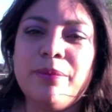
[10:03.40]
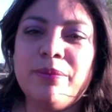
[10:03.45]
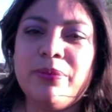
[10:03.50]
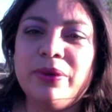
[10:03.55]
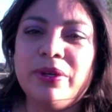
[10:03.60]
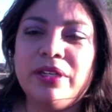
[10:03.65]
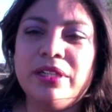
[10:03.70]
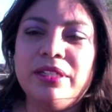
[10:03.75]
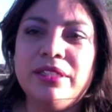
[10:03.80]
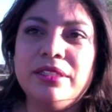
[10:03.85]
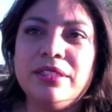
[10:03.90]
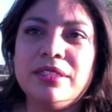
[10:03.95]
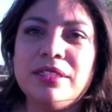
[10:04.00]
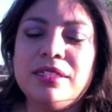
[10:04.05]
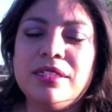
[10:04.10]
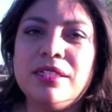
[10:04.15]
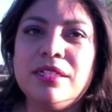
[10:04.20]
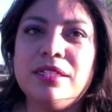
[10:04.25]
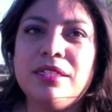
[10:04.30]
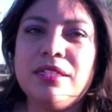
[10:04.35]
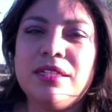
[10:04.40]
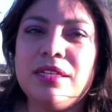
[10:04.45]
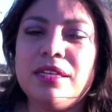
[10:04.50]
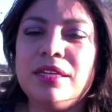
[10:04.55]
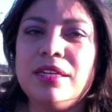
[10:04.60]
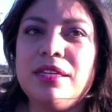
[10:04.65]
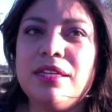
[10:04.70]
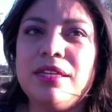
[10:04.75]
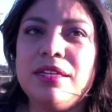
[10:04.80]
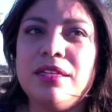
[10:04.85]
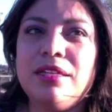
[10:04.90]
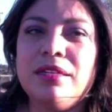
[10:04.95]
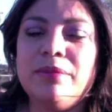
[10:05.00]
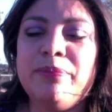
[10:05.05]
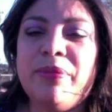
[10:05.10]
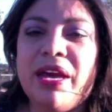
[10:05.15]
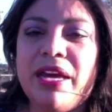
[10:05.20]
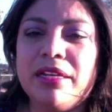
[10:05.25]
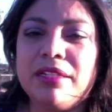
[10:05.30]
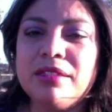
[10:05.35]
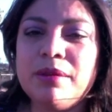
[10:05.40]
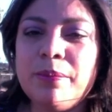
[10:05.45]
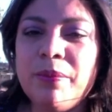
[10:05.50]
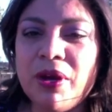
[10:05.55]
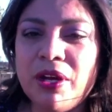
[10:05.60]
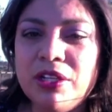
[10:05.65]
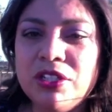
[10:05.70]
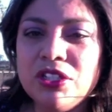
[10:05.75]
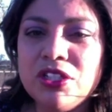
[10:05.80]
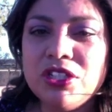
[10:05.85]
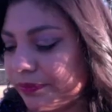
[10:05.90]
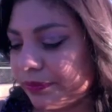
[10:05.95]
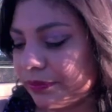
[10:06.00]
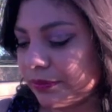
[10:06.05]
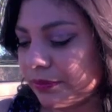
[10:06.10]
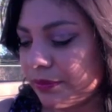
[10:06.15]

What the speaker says: but it packs a punch.